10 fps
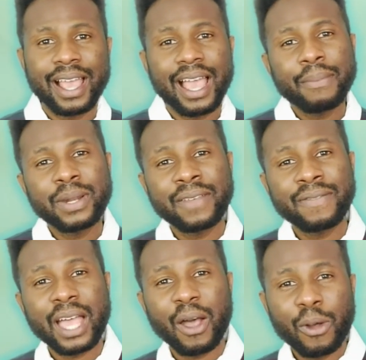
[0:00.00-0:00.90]
I
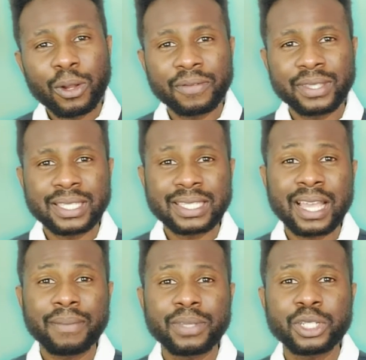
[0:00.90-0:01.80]
believe that all of this
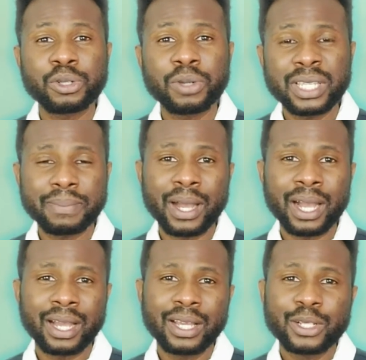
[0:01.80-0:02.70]
can be traced back
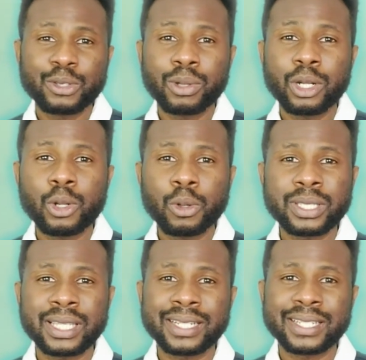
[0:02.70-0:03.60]
to a low
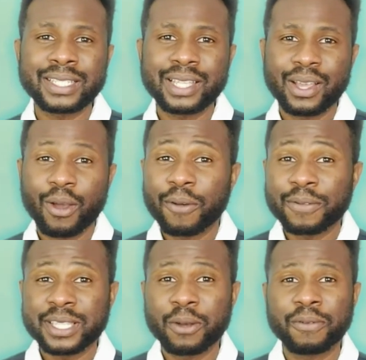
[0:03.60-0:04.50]
sense of
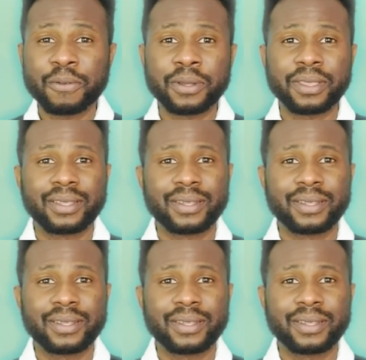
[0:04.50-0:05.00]
self-worth.